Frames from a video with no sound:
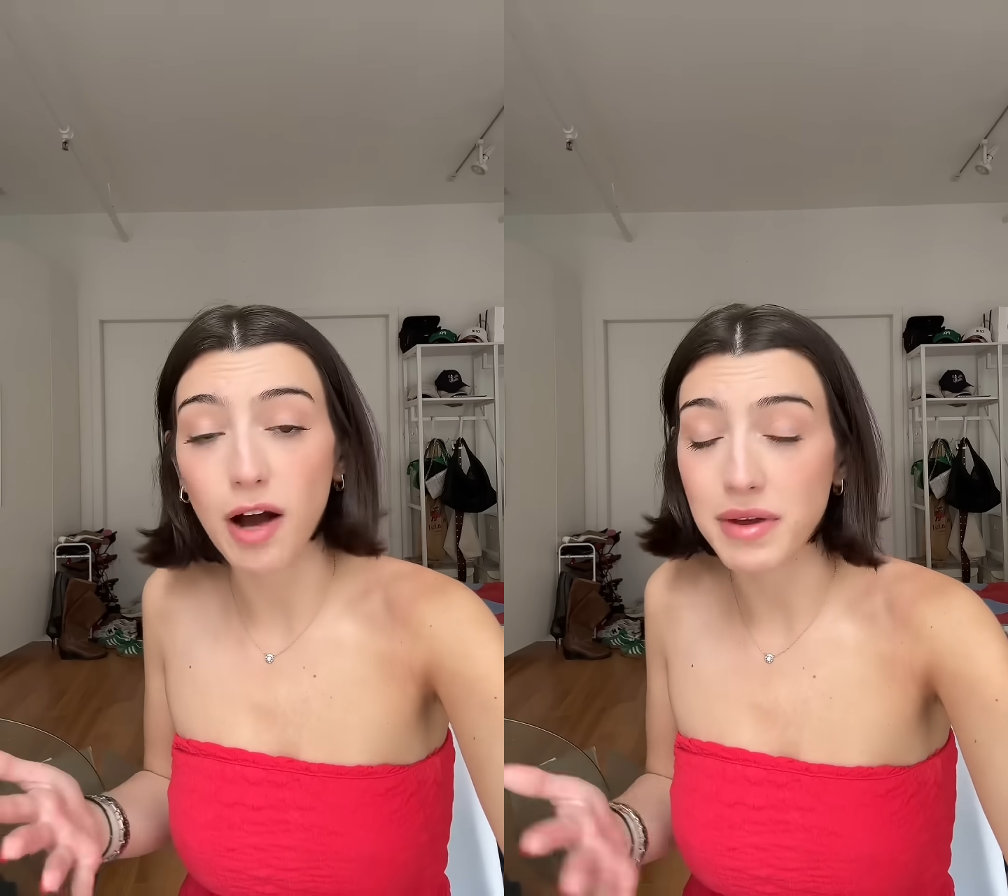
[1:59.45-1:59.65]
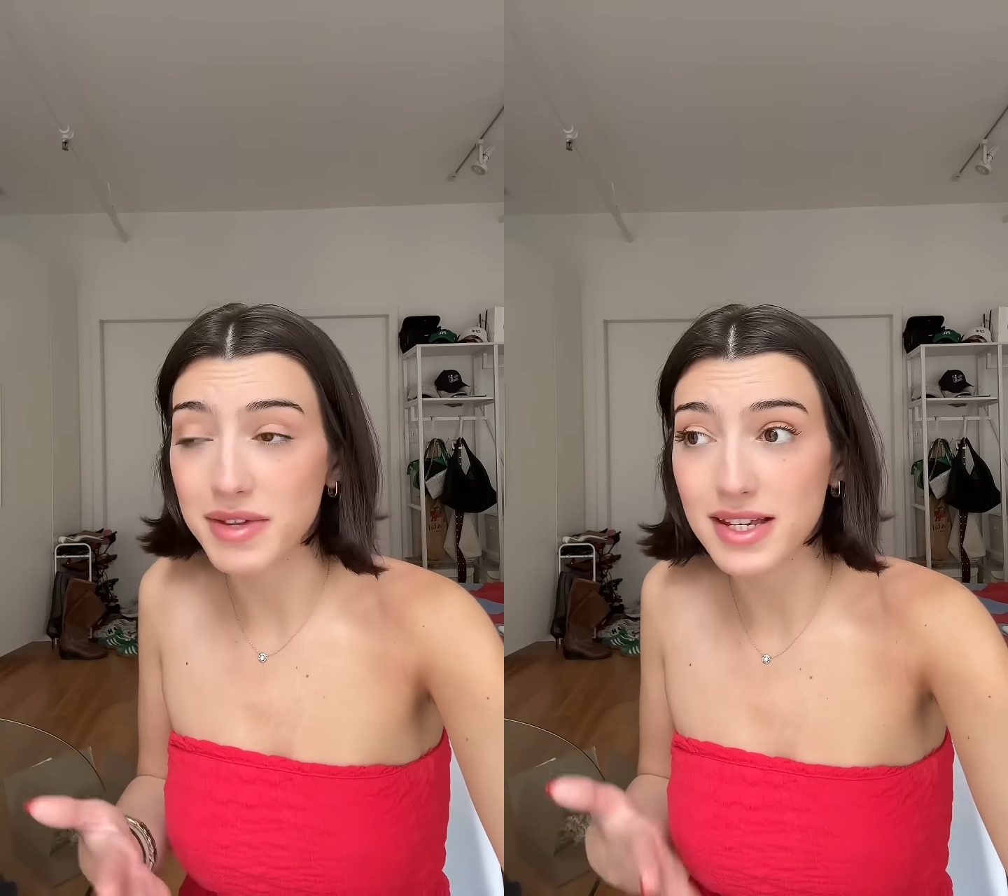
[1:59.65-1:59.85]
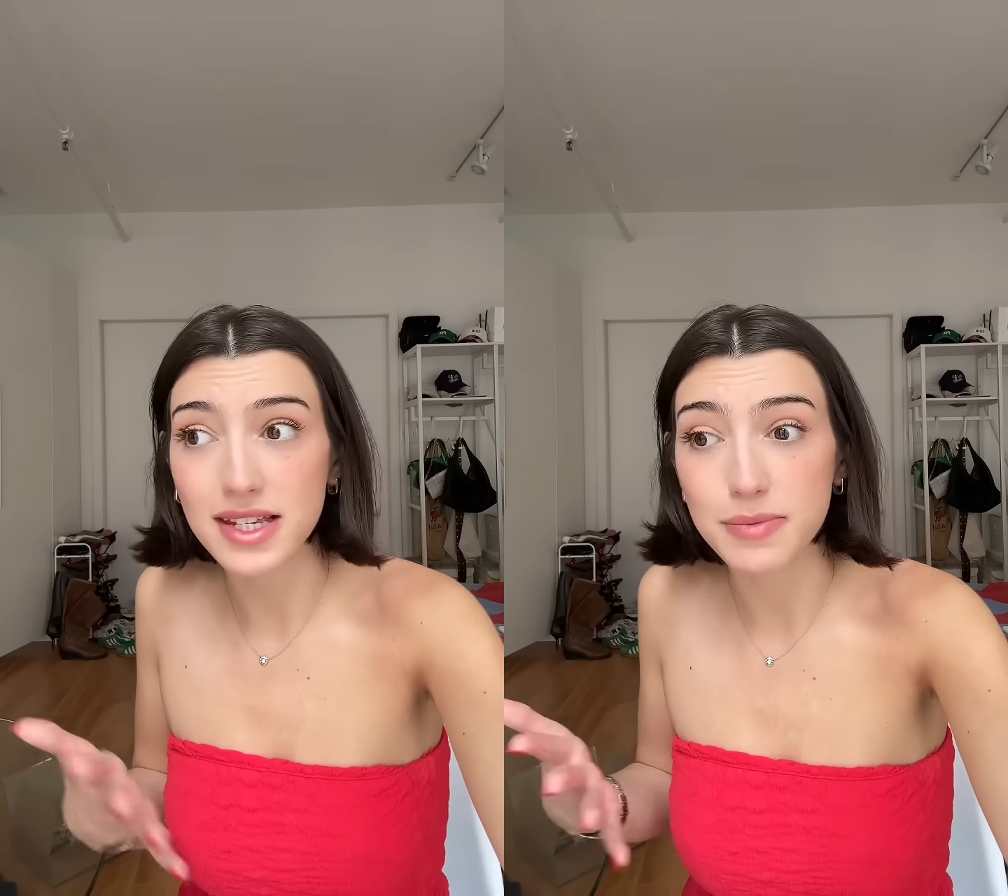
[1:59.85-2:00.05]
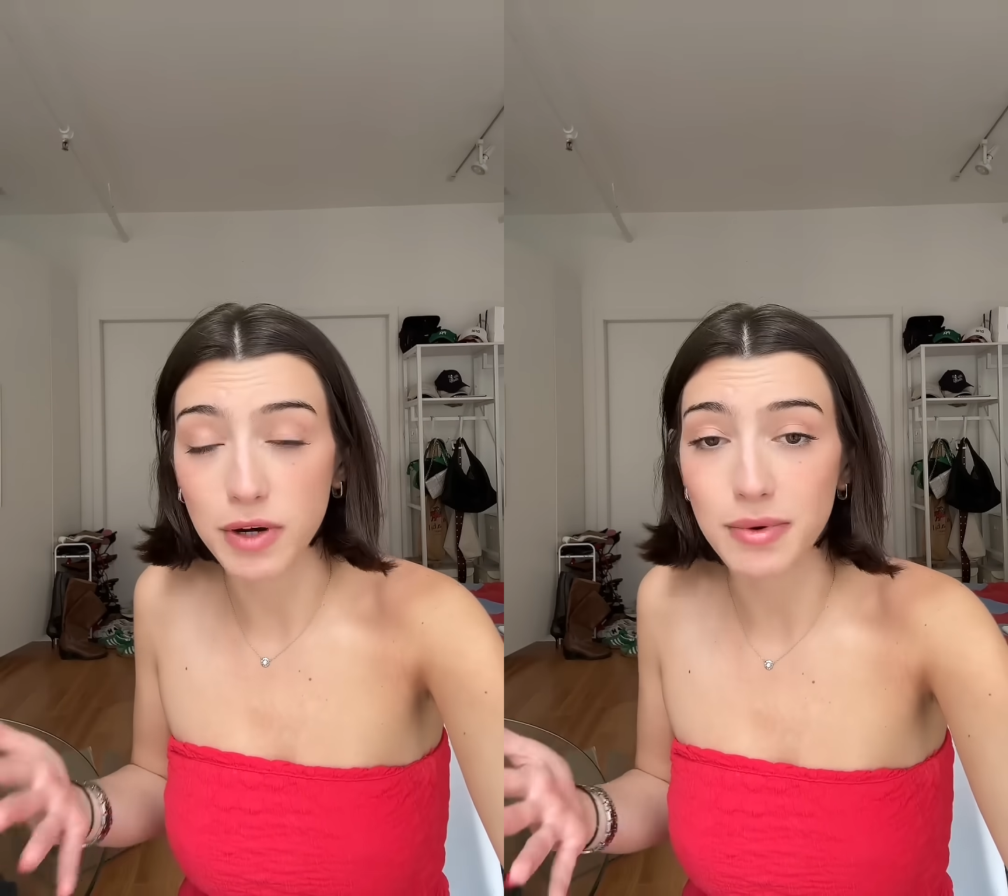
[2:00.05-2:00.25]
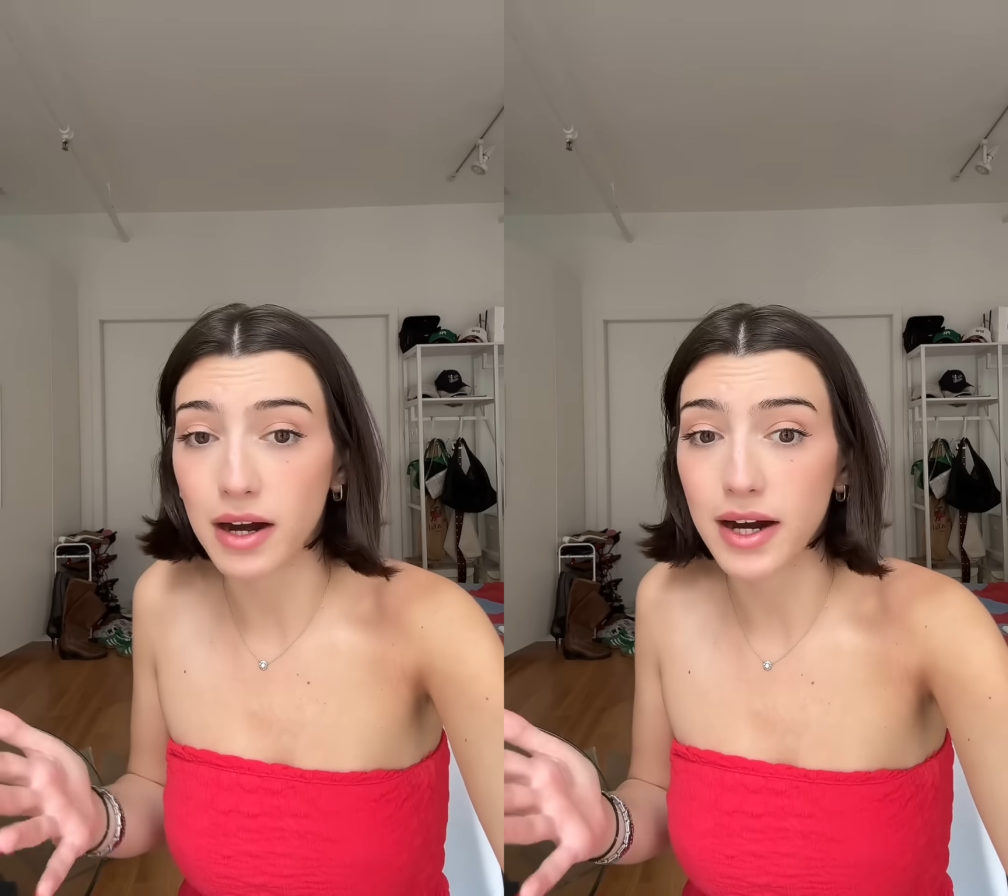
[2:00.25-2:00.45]
maybe this is
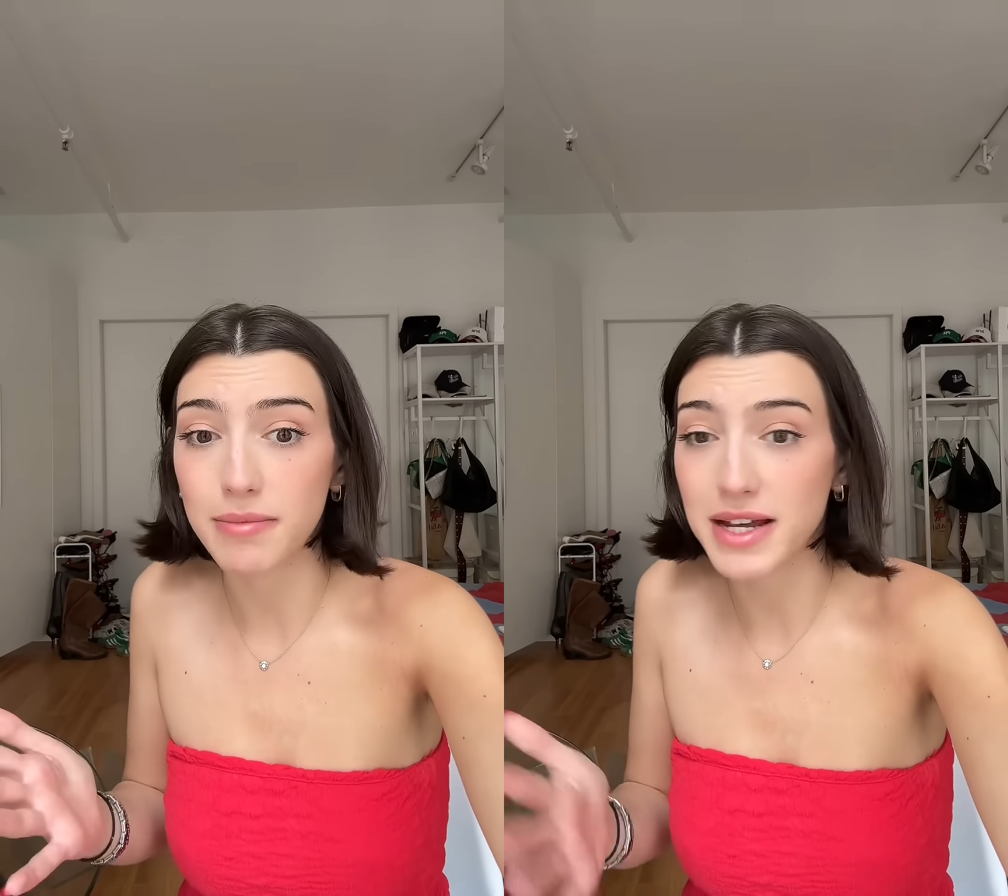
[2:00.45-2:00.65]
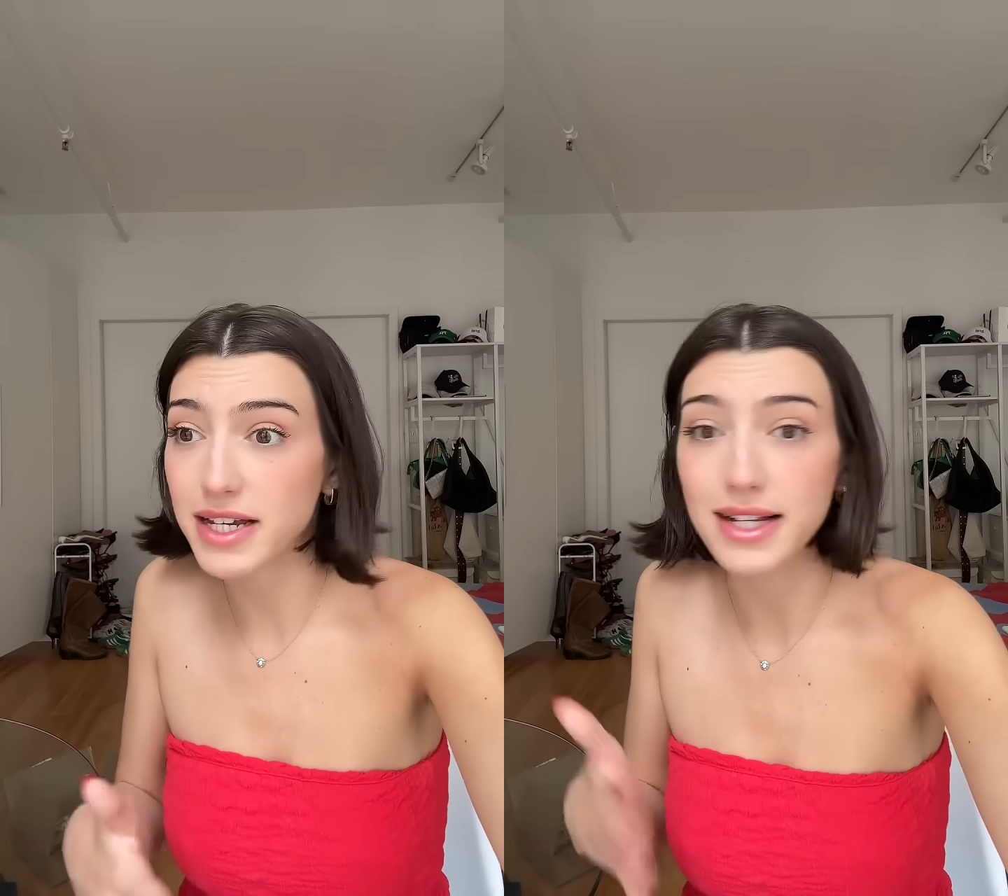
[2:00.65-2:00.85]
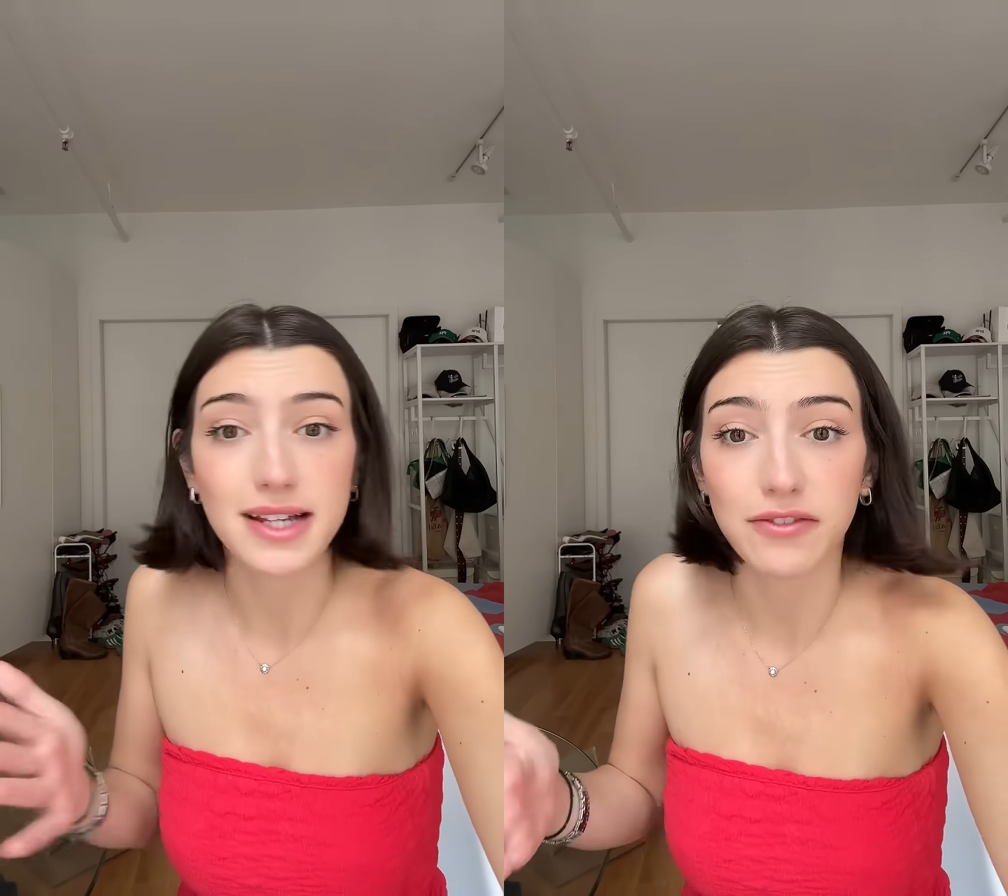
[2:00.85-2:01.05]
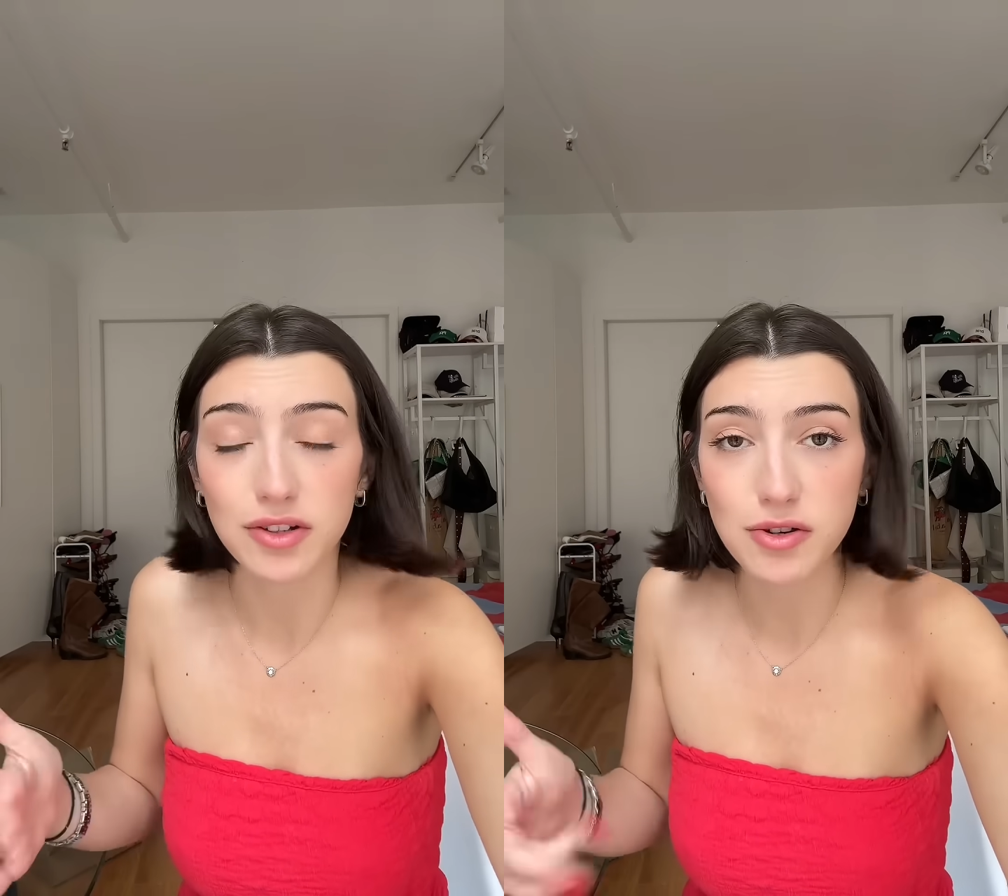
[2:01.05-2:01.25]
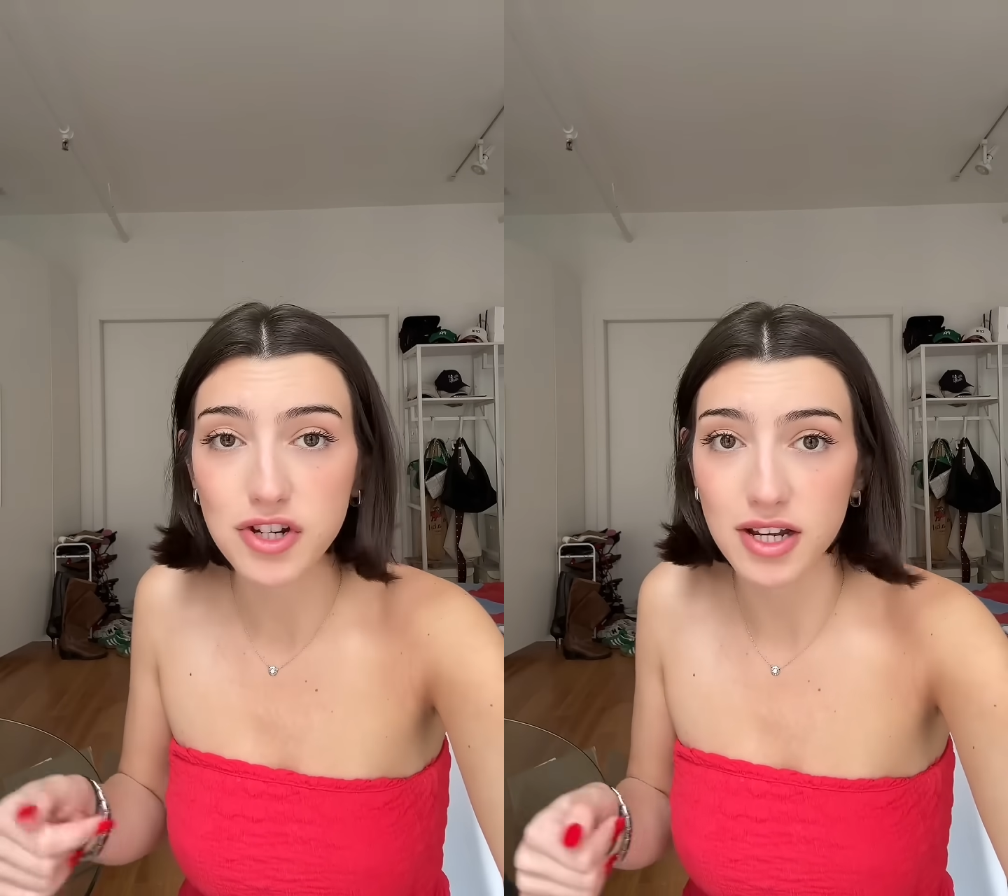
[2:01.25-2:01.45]
Burberry making its
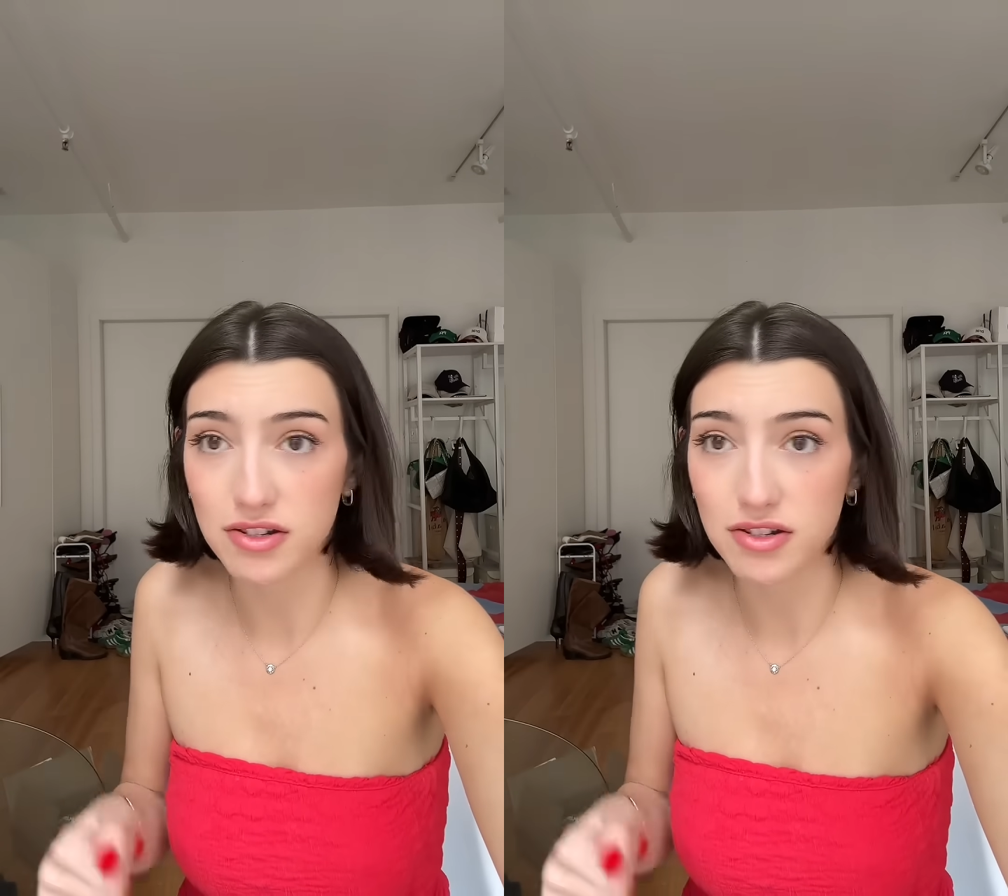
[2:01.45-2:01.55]
evolution